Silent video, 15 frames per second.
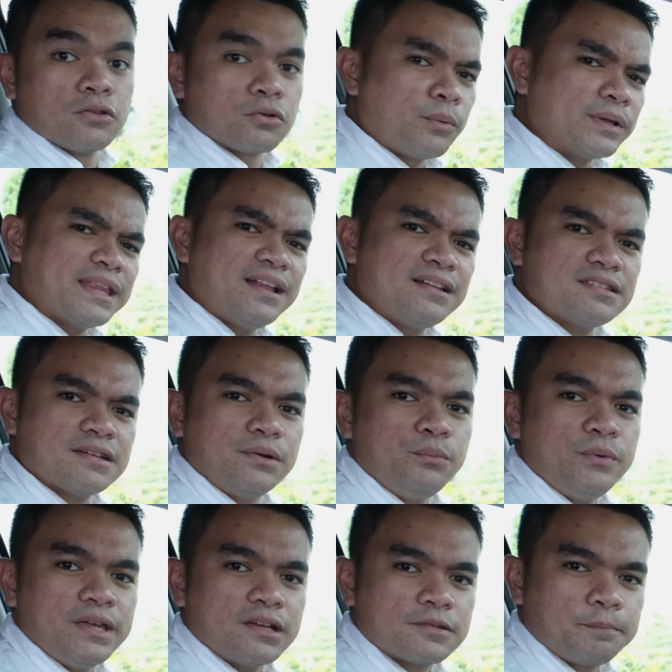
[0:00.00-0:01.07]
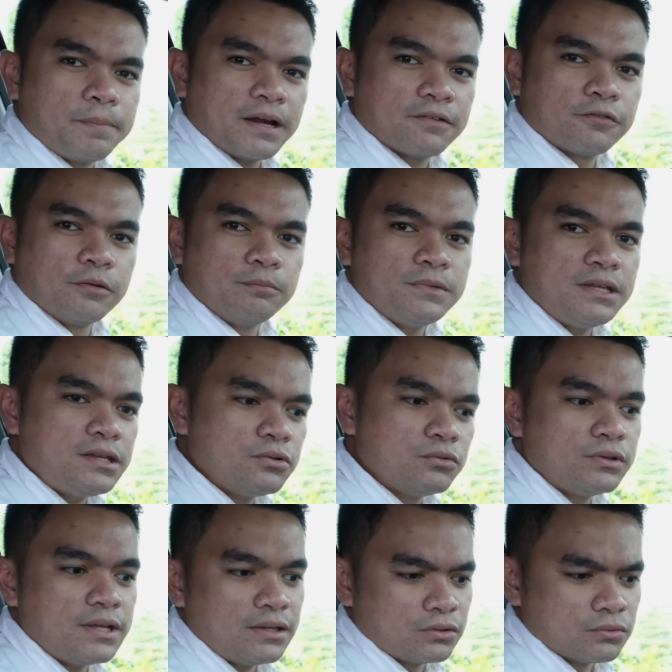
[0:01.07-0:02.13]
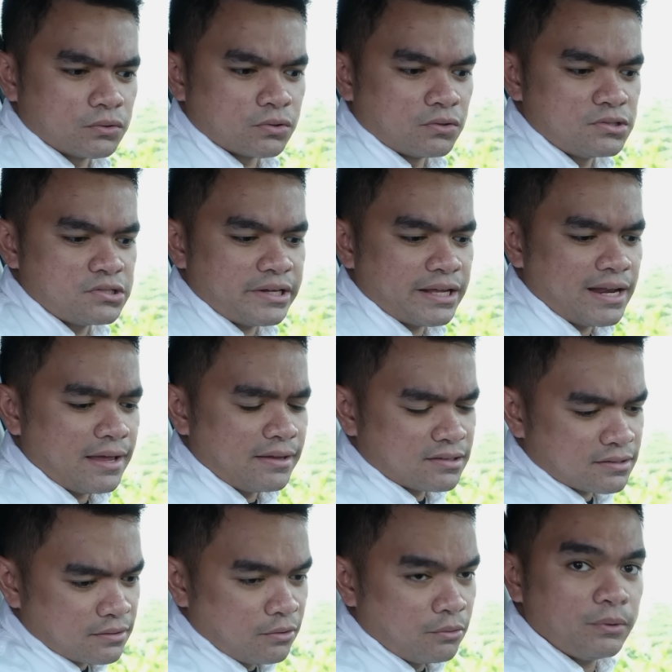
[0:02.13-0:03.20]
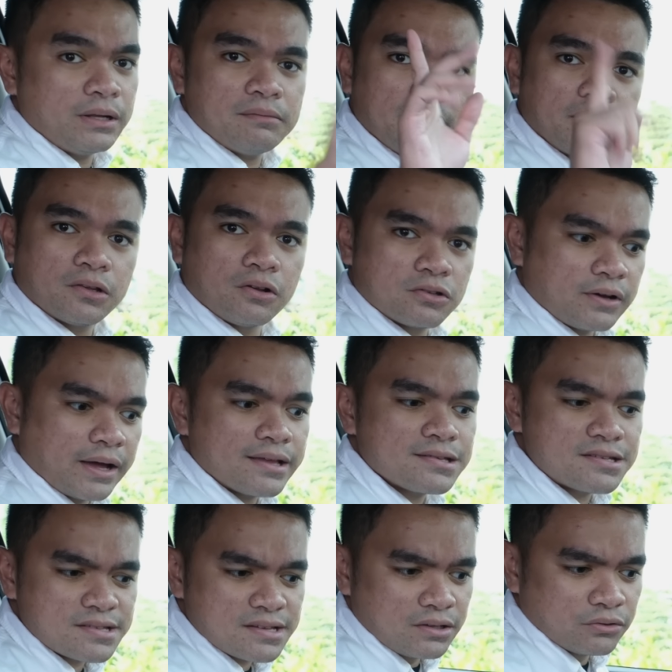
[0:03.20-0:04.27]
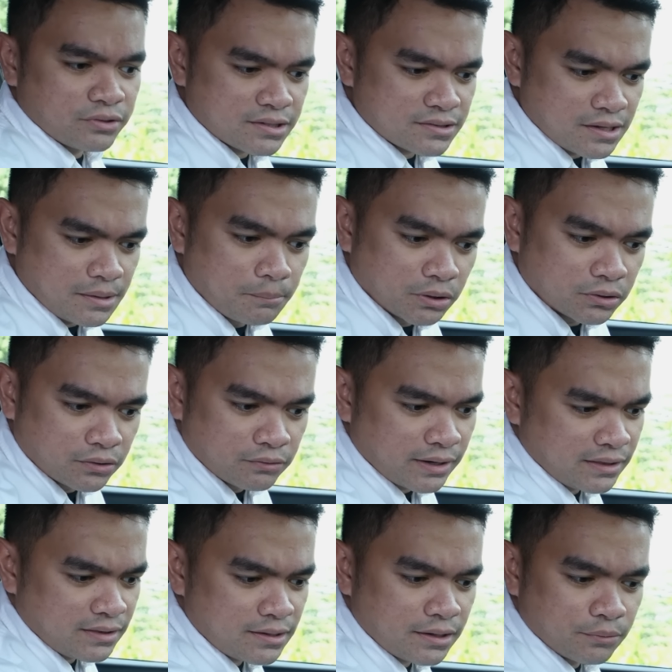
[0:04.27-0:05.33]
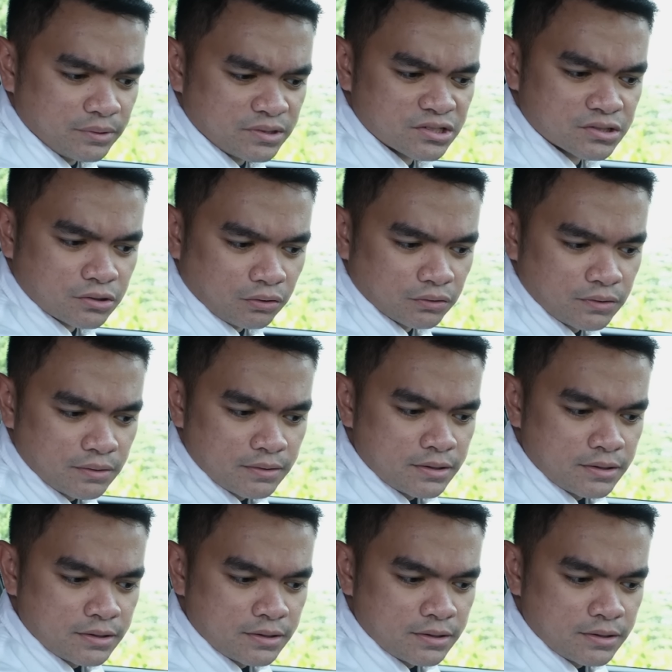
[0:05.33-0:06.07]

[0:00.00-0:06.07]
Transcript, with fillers: So what else can we expect from the Hyundai Tucson GLS? Well, it also has this interesting button right here, which is called